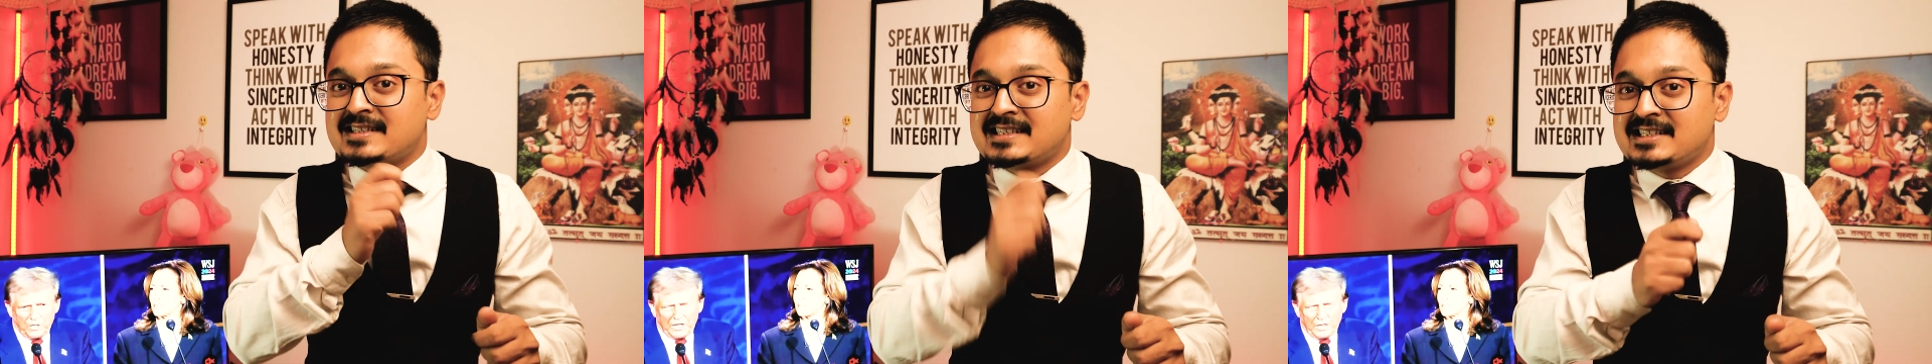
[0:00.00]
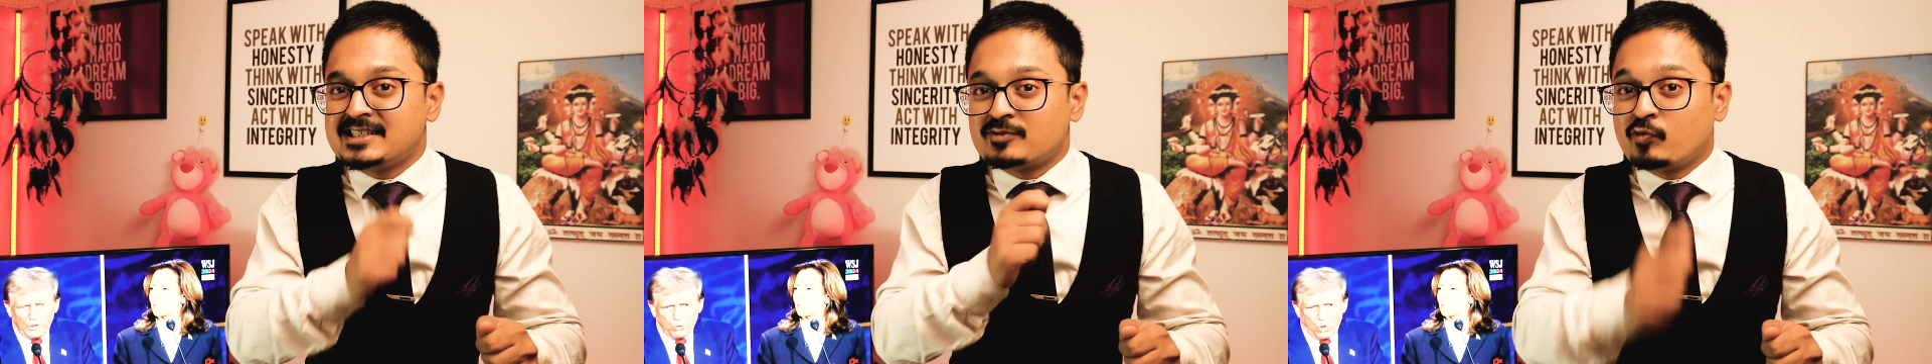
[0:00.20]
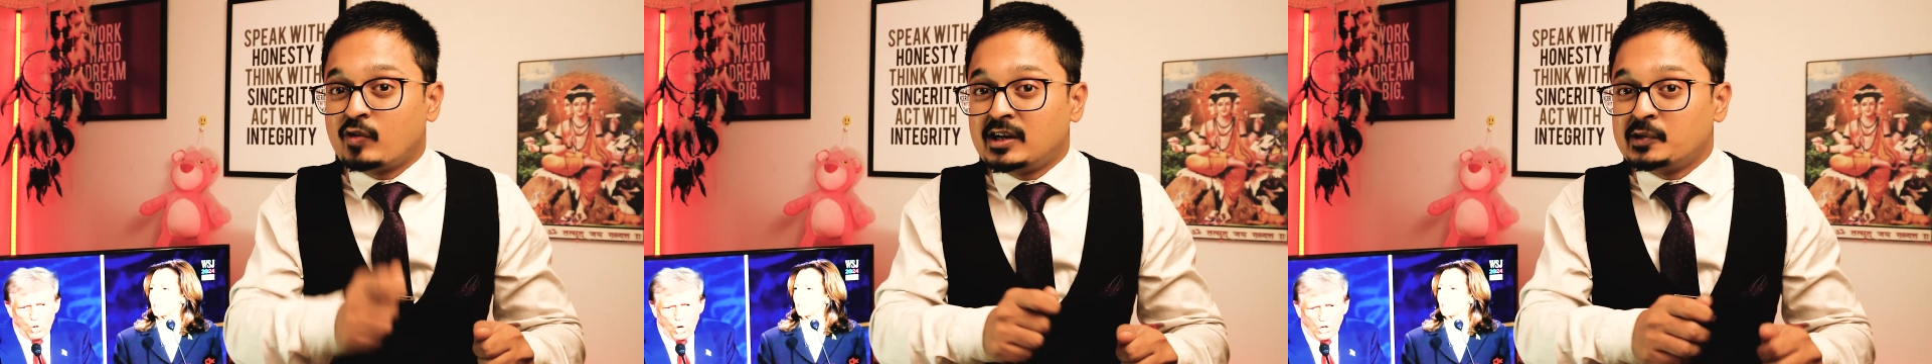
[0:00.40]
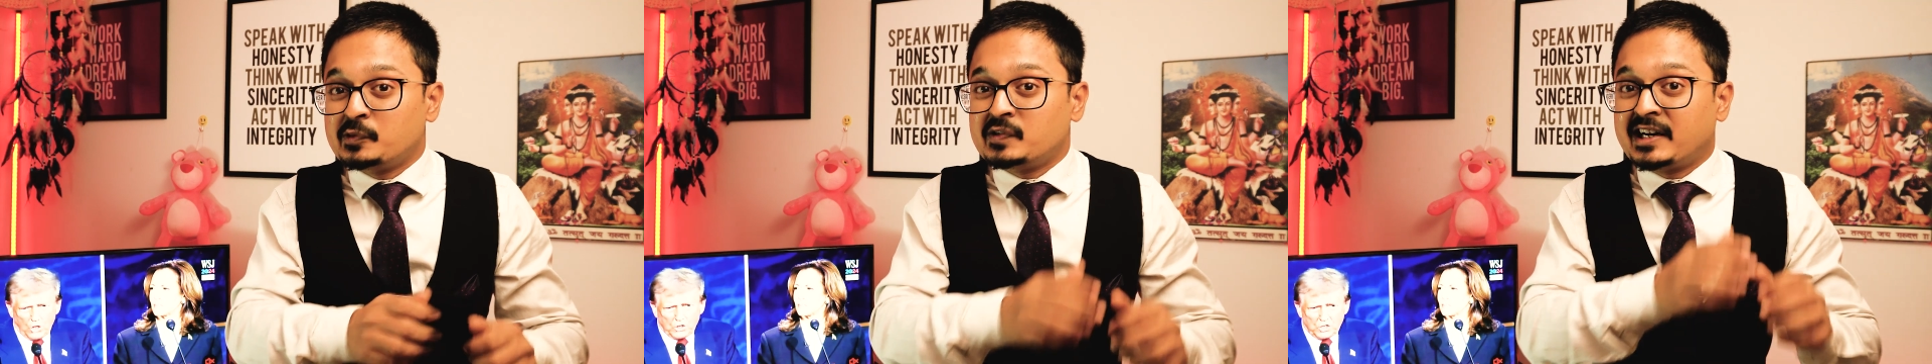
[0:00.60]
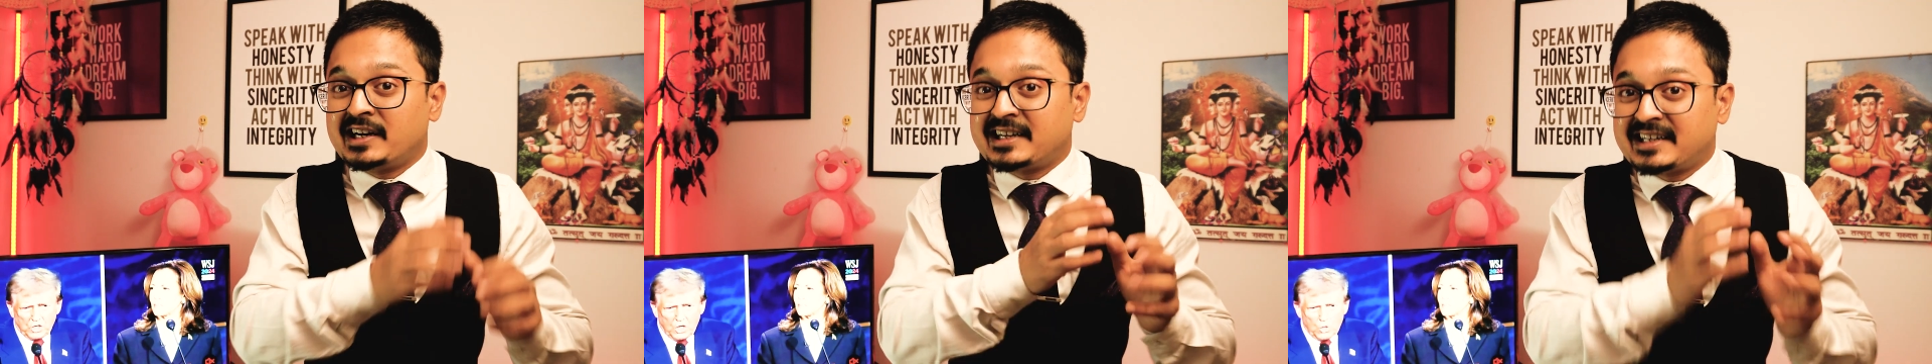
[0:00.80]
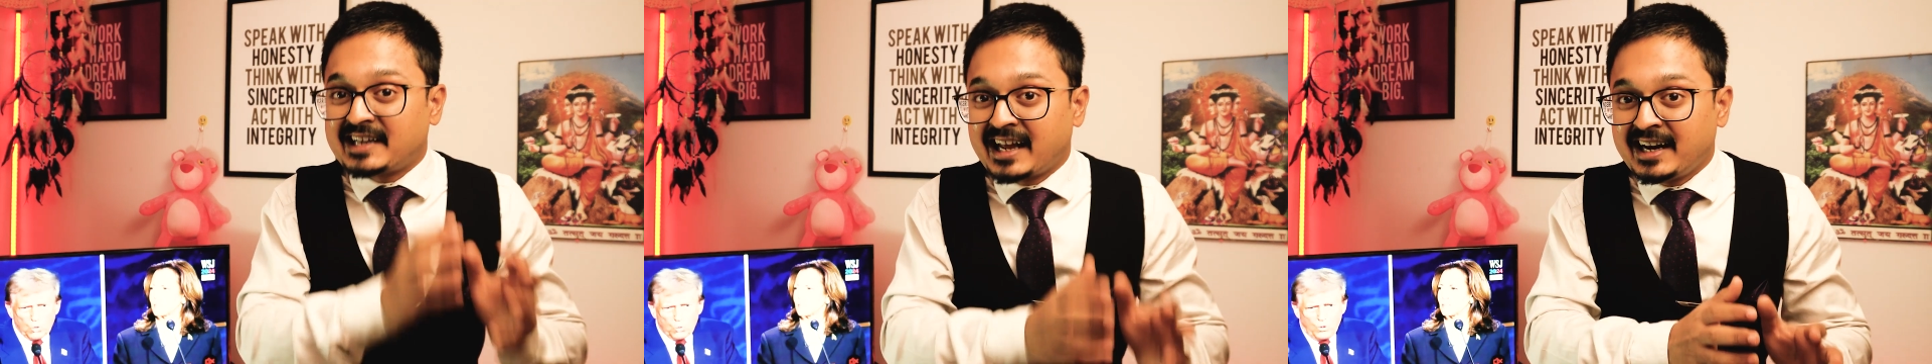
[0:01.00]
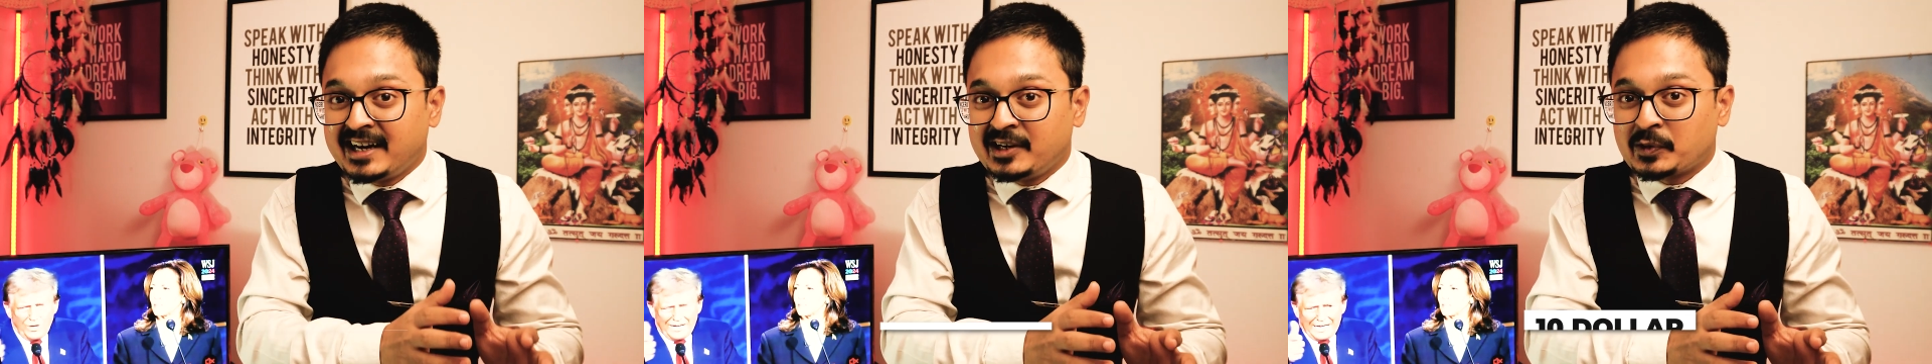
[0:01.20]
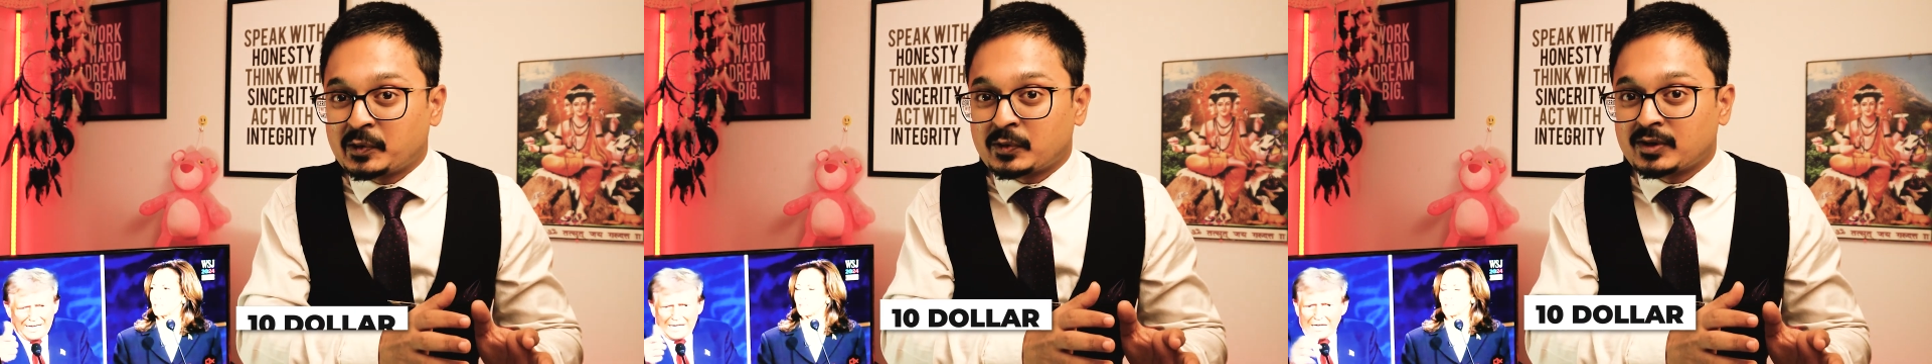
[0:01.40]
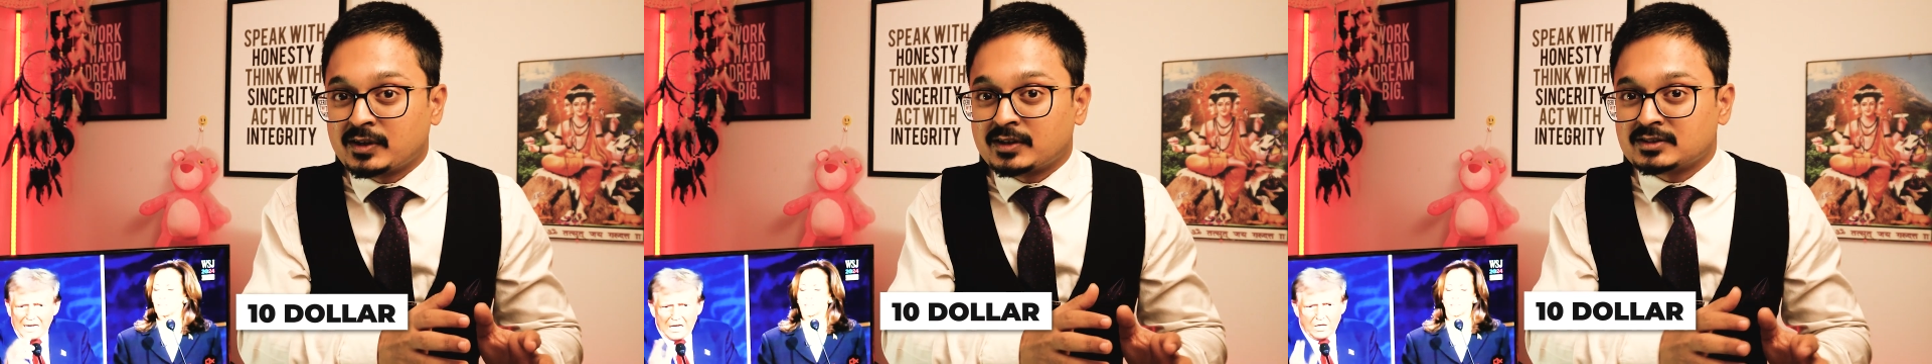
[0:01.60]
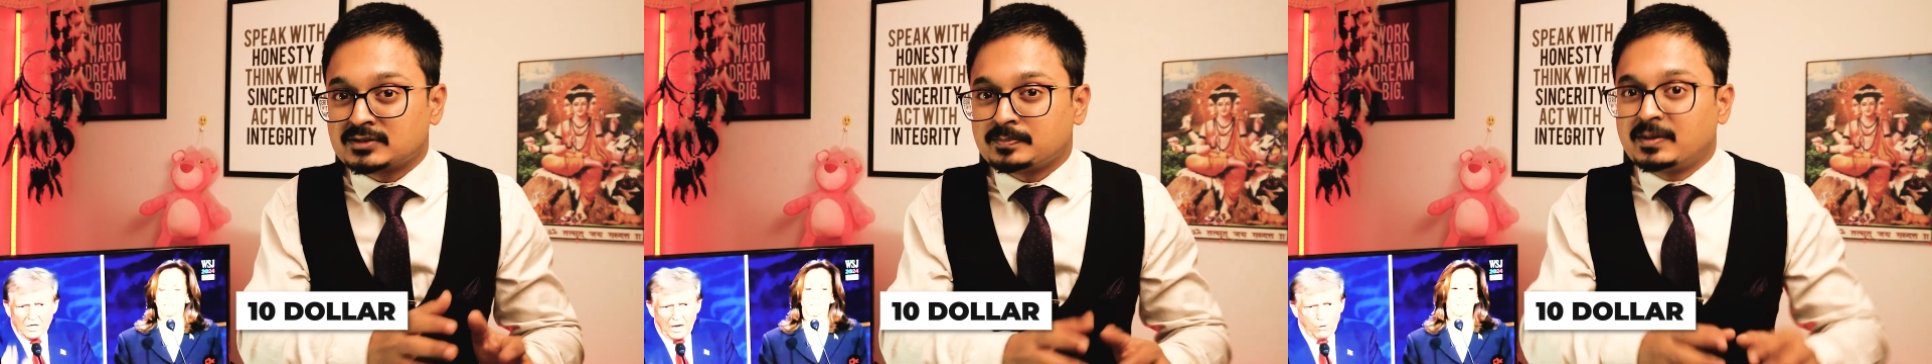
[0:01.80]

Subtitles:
is valued at $10,